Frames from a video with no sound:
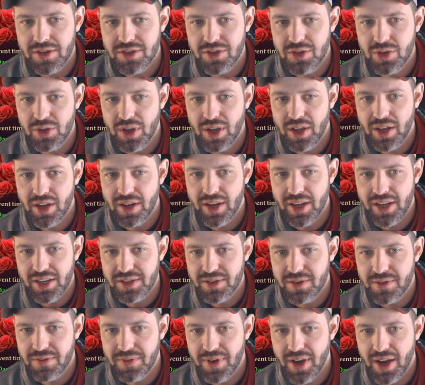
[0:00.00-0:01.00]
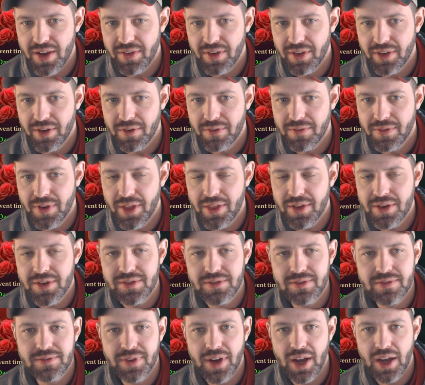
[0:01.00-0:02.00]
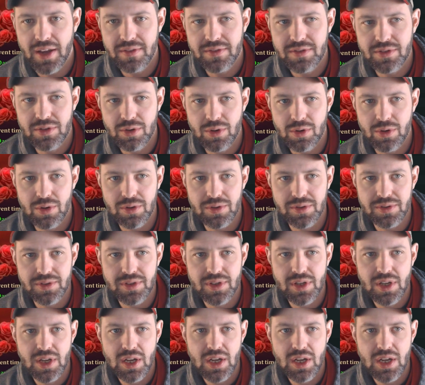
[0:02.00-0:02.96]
you get an extra 500 feathers and 5 scrolls.